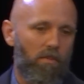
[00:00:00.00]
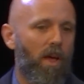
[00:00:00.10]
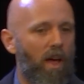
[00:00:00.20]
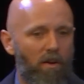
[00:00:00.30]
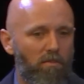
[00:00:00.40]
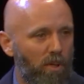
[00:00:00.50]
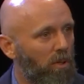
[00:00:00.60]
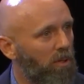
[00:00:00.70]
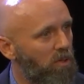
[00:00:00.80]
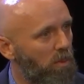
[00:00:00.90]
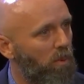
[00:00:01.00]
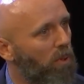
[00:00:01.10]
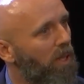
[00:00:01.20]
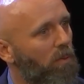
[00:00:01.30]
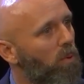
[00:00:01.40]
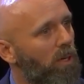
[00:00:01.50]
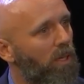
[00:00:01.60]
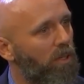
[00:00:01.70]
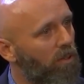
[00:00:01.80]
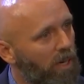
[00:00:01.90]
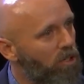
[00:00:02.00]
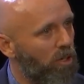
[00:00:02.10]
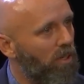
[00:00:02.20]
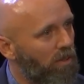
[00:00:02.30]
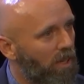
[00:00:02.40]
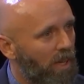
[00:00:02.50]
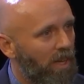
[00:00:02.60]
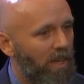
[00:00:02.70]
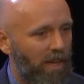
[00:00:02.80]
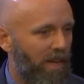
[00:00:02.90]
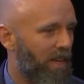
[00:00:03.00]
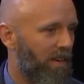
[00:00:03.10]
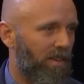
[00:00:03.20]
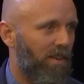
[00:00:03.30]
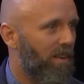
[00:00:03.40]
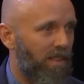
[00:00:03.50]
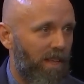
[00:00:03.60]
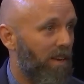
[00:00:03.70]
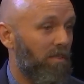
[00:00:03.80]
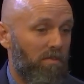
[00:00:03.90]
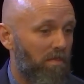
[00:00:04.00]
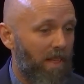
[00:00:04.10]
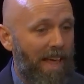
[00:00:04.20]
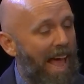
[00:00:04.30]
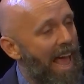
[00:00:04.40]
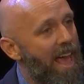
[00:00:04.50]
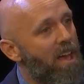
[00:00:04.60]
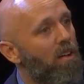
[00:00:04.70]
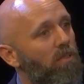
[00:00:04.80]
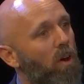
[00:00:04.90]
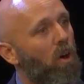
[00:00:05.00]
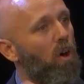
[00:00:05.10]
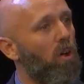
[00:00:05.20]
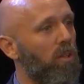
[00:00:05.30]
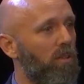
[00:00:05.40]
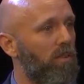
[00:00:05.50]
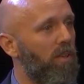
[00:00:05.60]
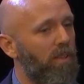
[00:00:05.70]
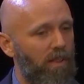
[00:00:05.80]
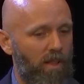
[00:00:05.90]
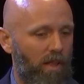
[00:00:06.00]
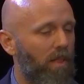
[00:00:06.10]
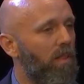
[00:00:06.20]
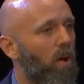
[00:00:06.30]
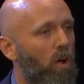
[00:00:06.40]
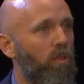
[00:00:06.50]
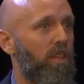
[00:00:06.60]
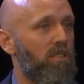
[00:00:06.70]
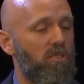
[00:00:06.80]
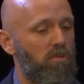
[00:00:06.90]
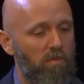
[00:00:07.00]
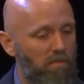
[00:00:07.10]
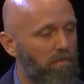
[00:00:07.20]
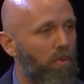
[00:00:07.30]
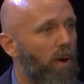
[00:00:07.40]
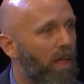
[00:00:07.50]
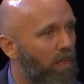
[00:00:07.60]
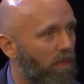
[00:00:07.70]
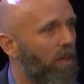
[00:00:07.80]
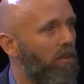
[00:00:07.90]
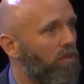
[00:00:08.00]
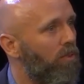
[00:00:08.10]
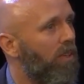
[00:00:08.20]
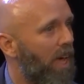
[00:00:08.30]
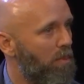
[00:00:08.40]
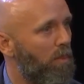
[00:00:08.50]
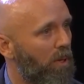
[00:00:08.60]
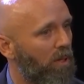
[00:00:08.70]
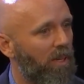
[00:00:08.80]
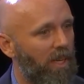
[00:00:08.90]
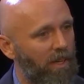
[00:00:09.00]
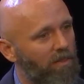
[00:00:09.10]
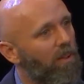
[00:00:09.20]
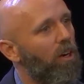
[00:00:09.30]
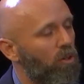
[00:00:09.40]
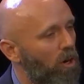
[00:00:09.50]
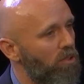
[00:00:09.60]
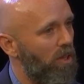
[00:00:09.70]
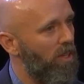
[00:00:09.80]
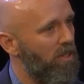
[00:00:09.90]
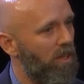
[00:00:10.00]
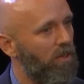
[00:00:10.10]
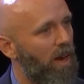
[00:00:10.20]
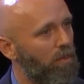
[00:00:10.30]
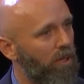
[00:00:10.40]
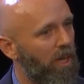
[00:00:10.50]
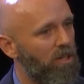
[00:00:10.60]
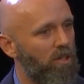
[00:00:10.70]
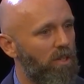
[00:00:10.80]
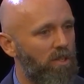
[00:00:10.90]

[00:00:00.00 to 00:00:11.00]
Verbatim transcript: Uh, build and support that one integration, and then they have all, of, uh, all this breadth of capability across all these other applications.